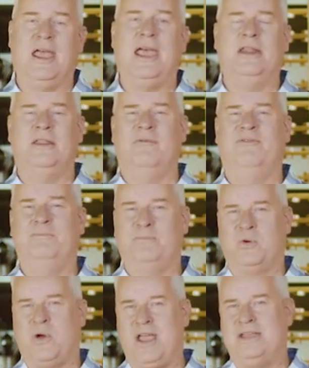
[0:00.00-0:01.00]
and the
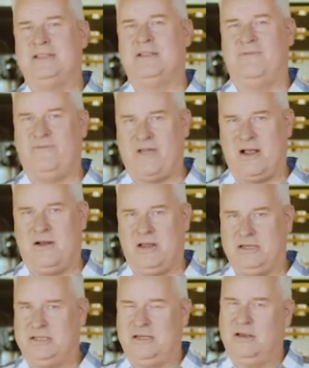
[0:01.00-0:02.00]
price
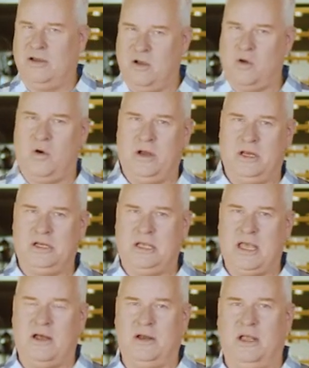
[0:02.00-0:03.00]
varies according to
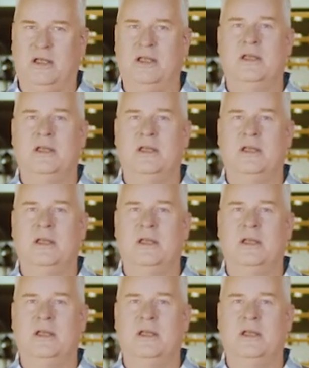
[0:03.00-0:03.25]
county.